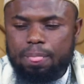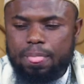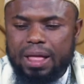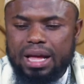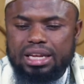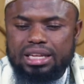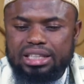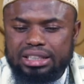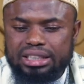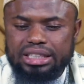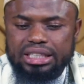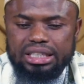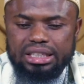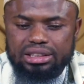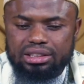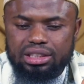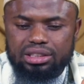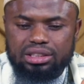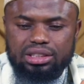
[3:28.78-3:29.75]
And the
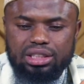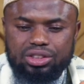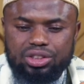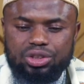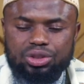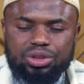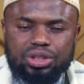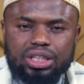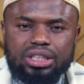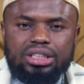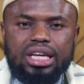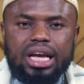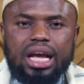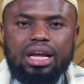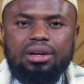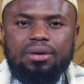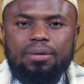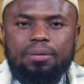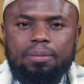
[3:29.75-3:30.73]
easiest that you can
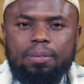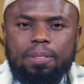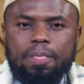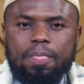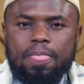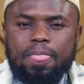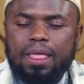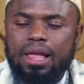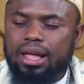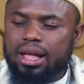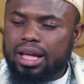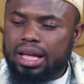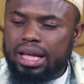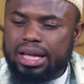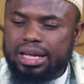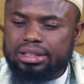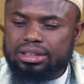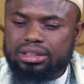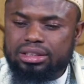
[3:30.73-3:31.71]
get
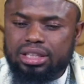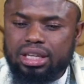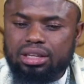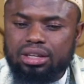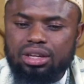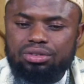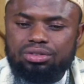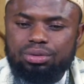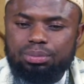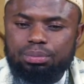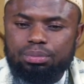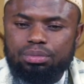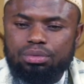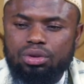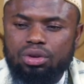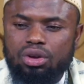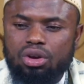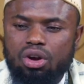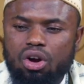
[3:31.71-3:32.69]
is the nazm
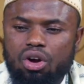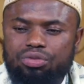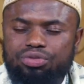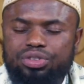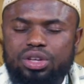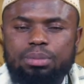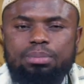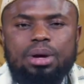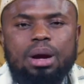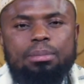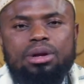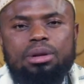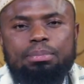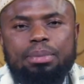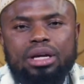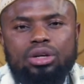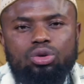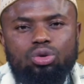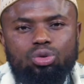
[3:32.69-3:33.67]
of Imam
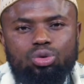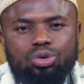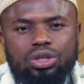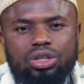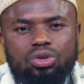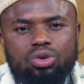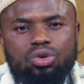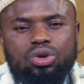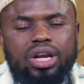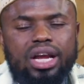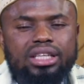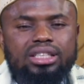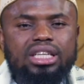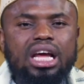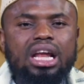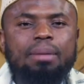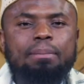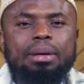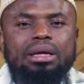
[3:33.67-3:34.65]
al-Bayquni, known as
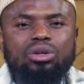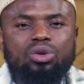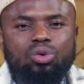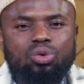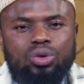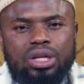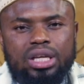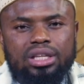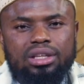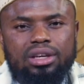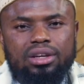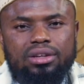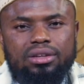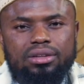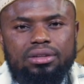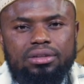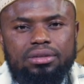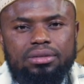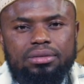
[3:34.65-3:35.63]
al-Bayquniya.
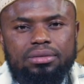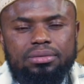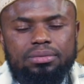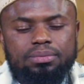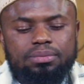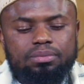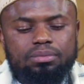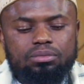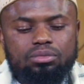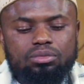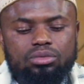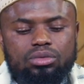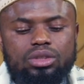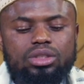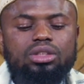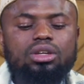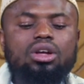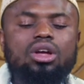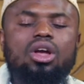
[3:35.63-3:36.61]

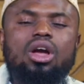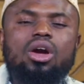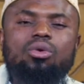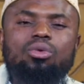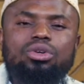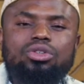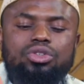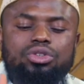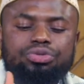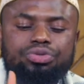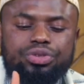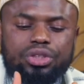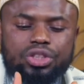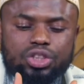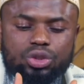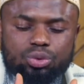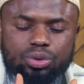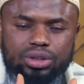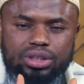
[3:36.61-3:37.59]
When you
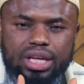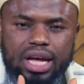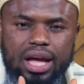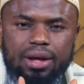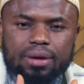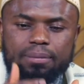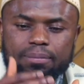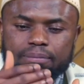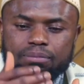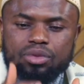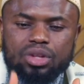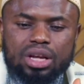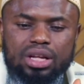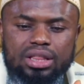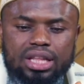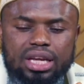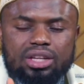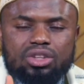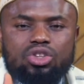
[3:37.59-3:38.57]
finish with that,
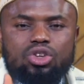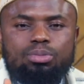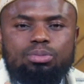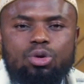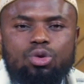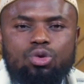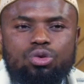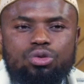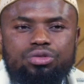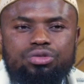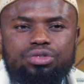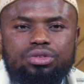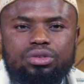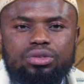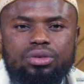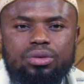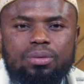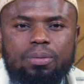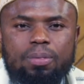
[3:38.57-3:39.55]
then you move
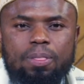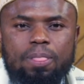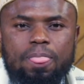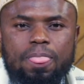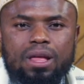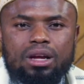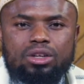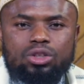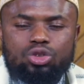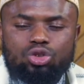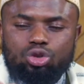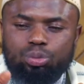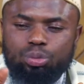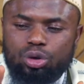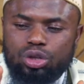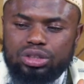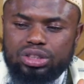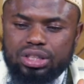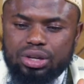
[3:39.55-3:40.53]
to
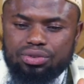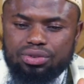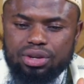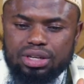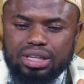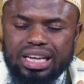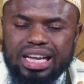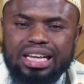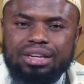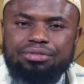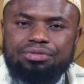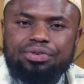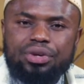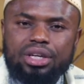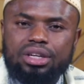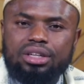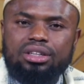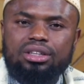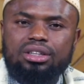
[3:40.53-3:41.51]
mukhtasar in
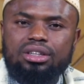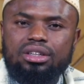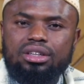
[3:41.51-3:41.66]
fiqh.